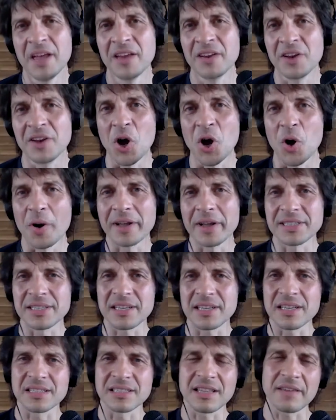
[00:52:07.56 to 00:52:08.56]
No,
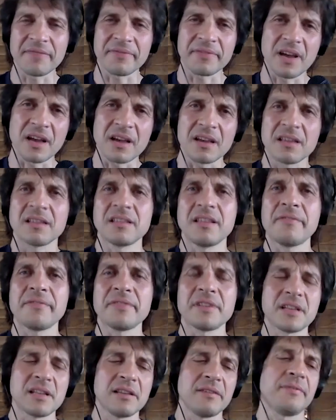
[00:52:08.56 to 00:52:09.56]
it
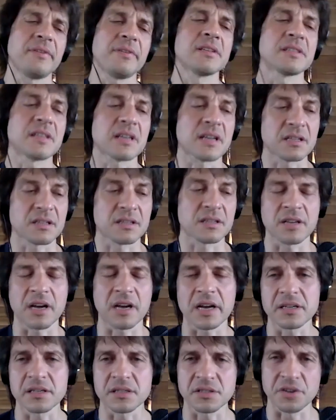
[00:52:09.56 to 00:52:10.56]
definitely feels like a
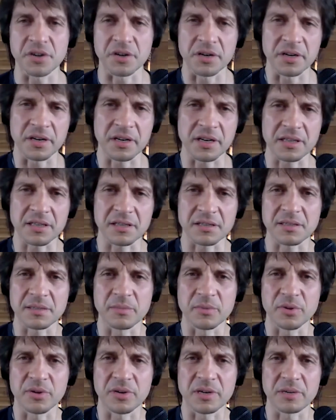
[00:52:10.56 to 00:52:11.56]
tide is turning, and there's
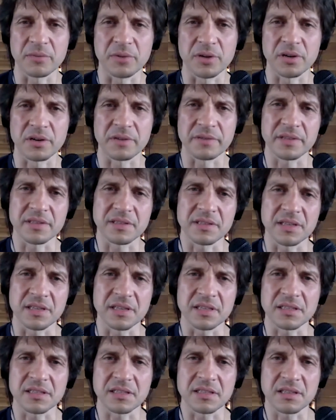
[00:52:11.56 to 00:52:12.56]
more and more of these
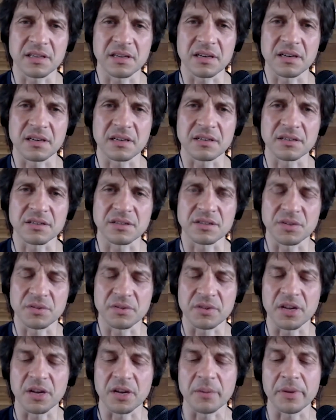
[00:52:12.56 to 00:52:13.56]
things
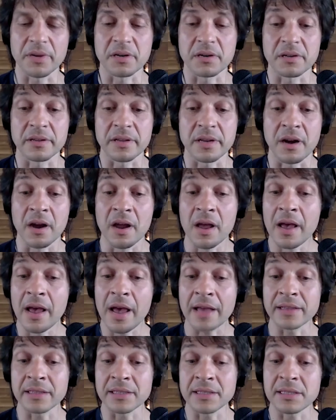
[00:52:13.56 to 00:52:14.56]
showing up here and there.
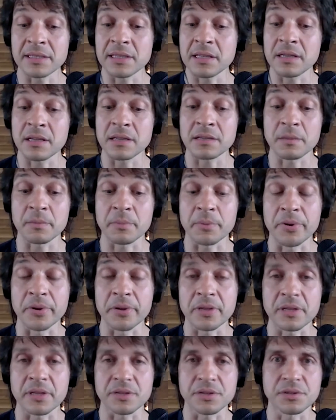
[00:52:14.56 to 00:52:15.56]
And this is another
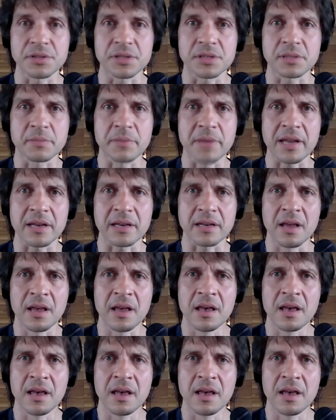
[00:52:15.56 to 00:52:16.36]
point that you just made,